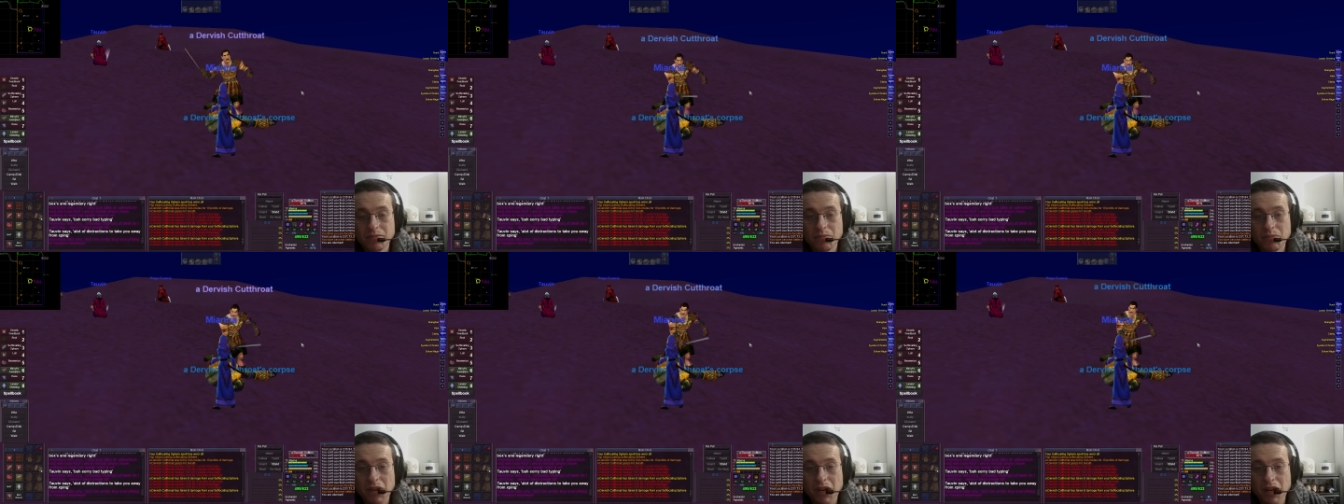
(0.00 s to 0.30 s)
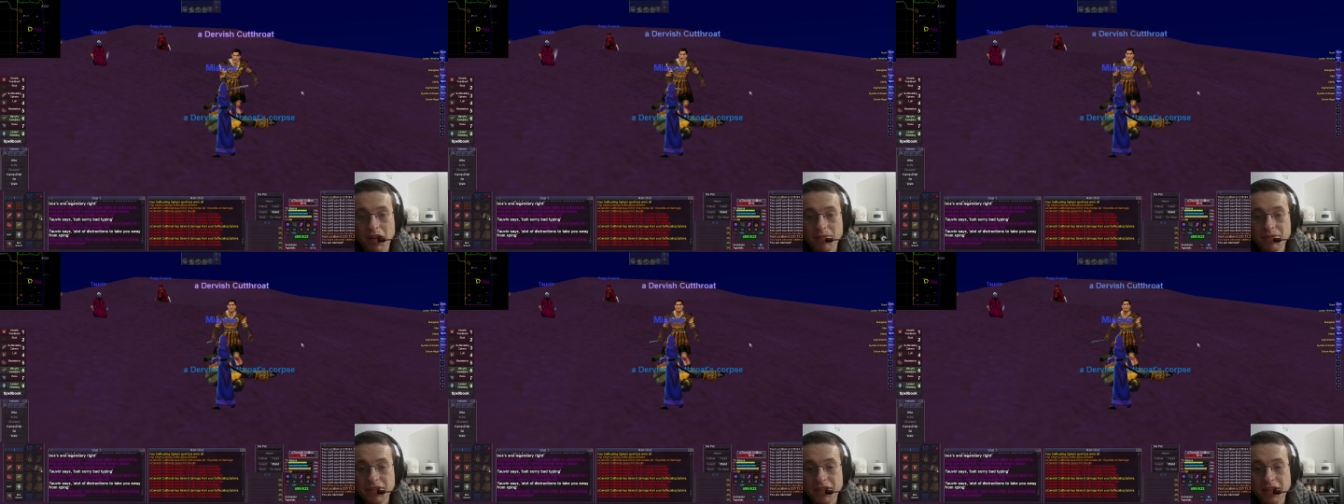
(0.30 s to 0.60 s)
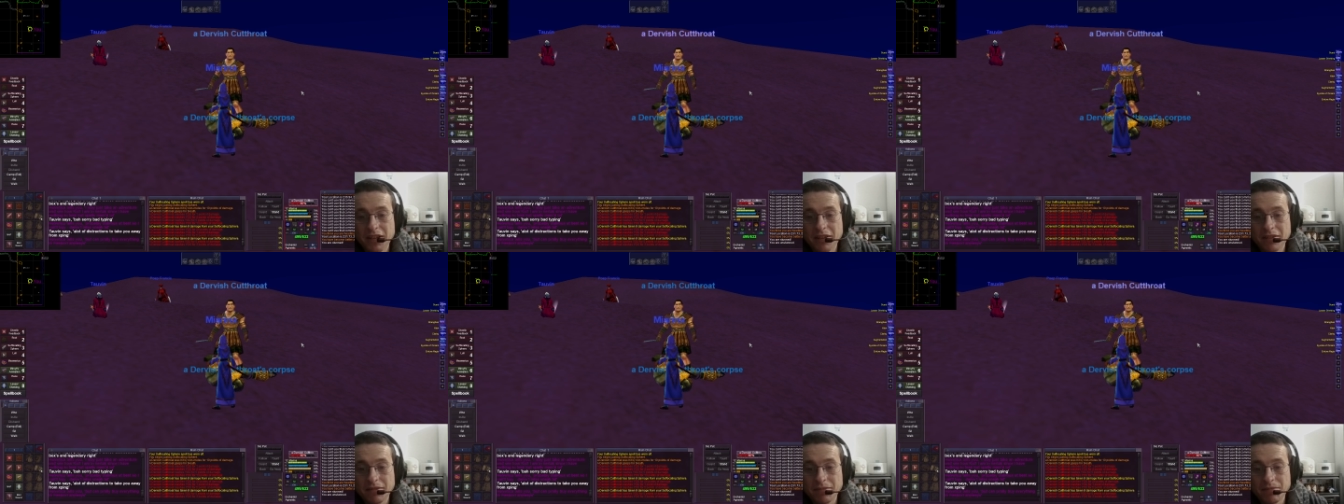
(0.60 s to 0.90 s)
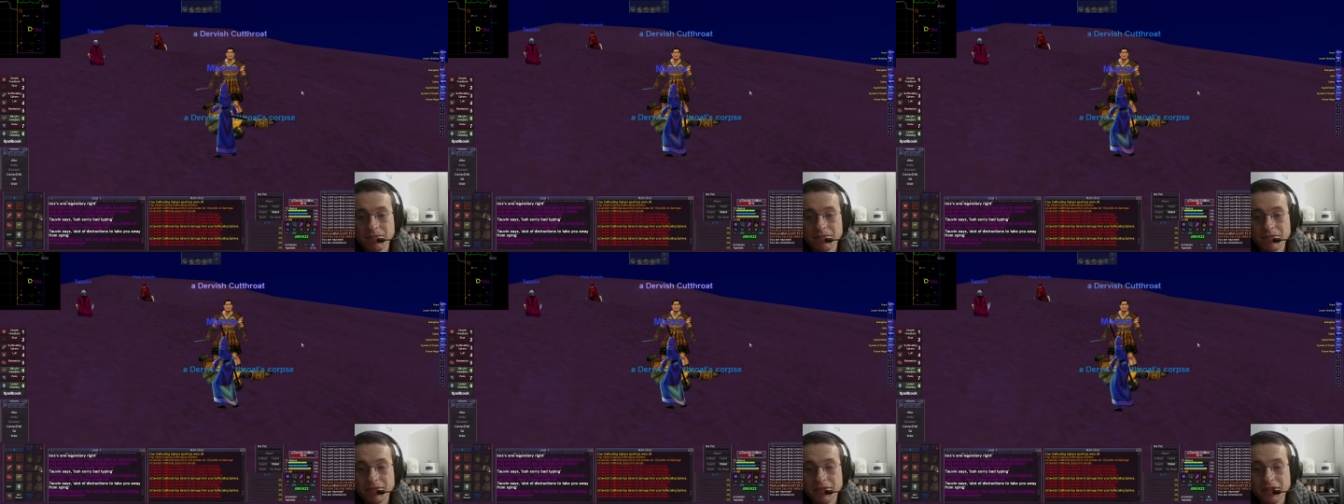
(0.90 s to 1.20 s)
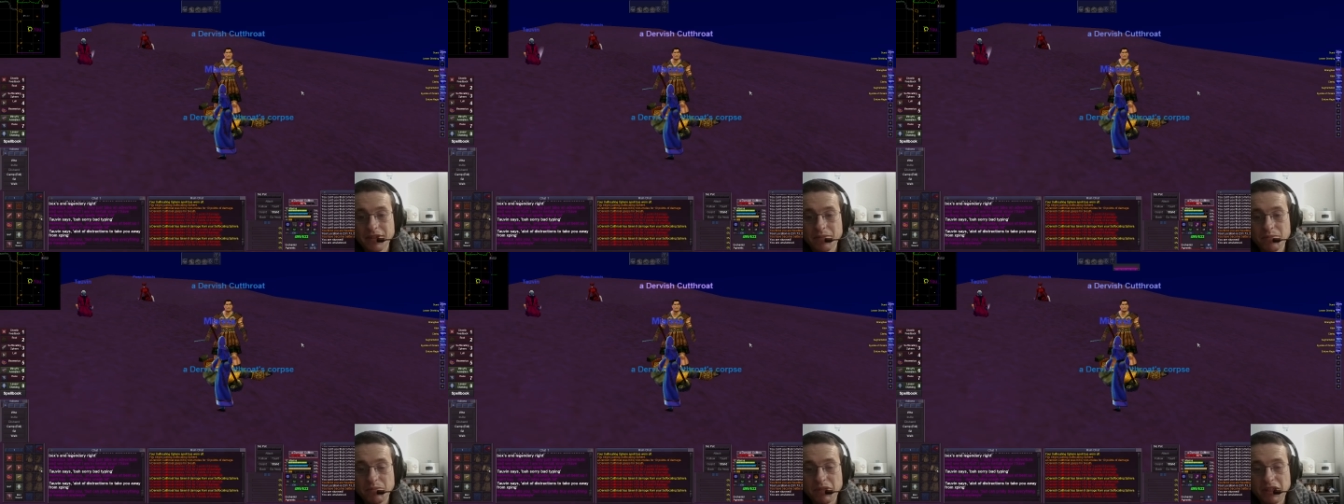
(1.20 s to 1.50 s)
mobs down.
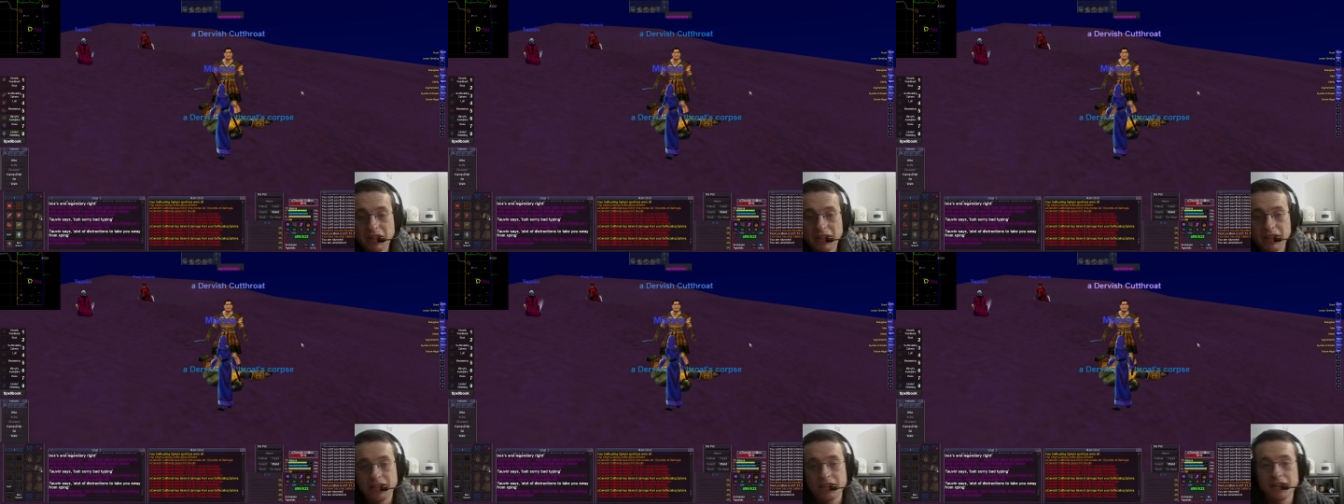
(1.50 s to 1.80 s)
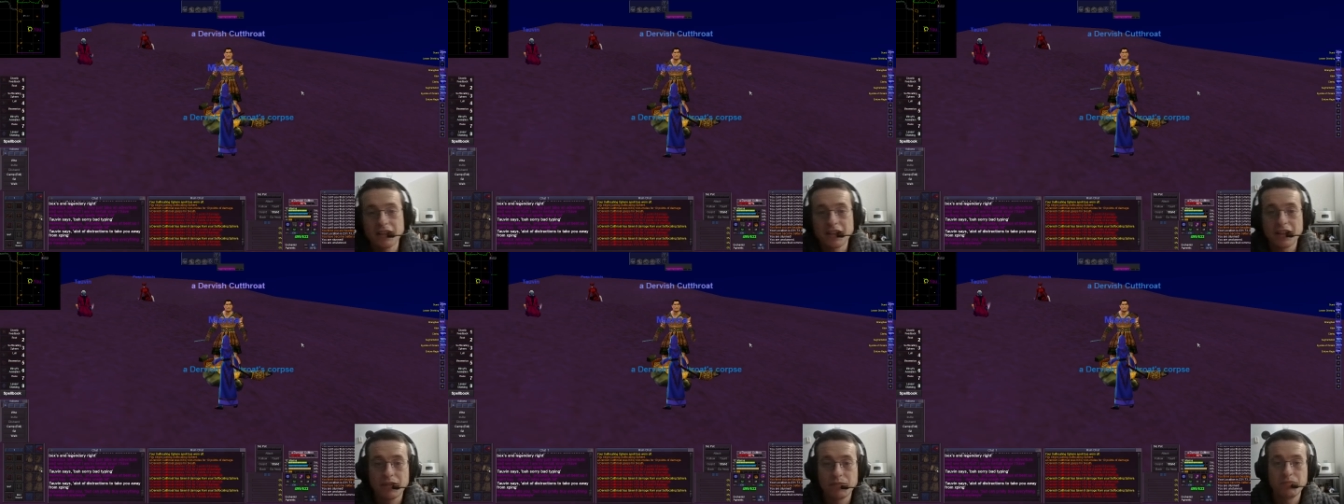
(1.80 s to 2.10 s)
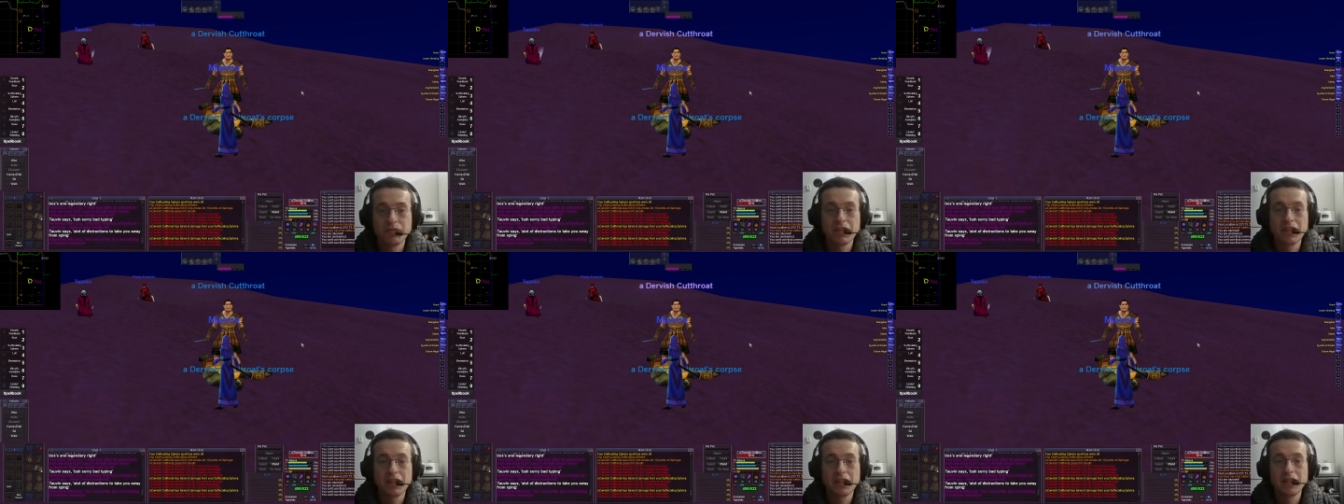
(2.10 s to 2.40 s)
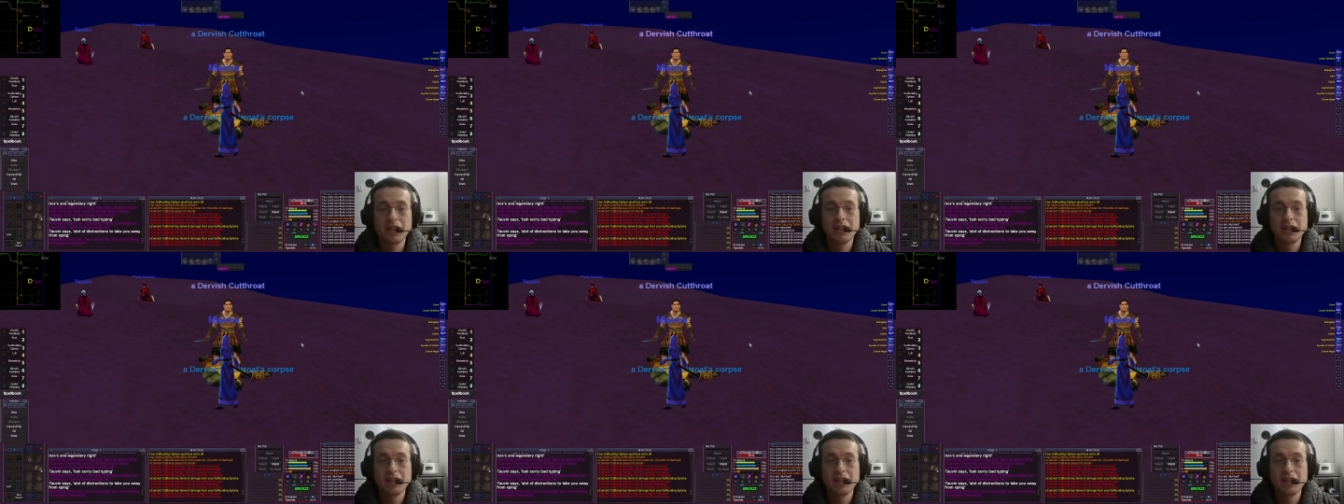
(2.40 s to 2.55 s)
Melee to help.